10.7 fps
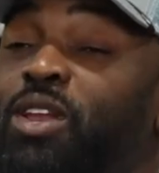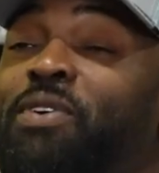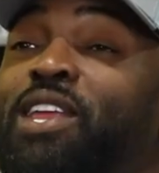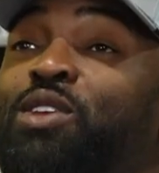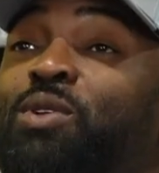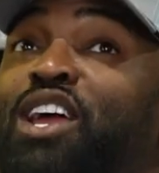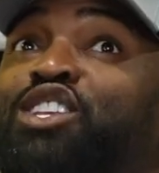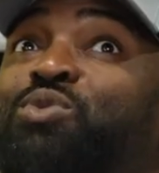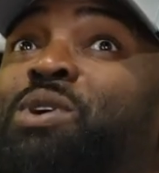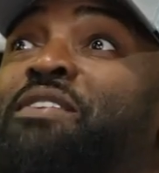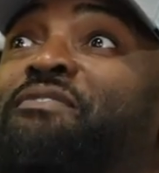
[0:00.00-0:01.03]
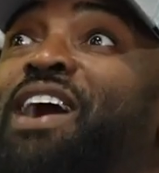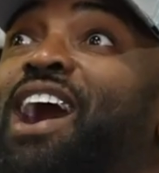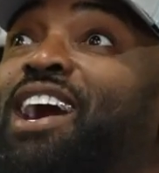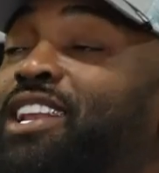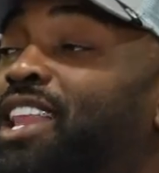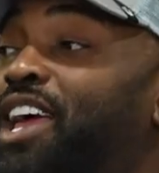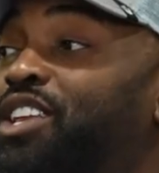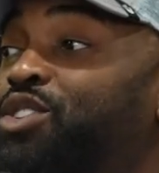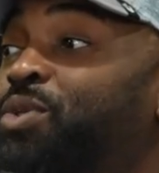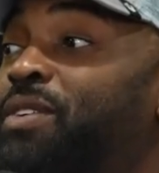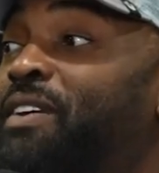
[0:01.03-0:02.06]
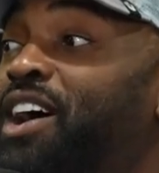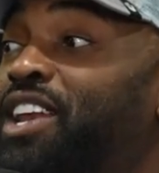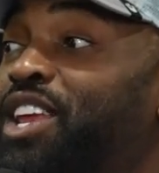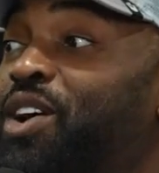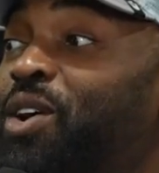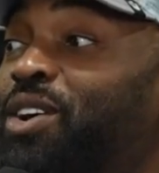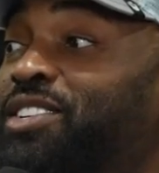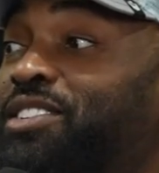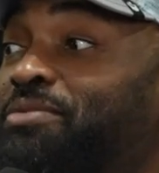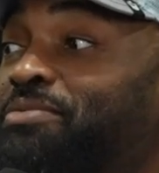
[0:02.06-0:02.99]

what if he do like 2,500 yards?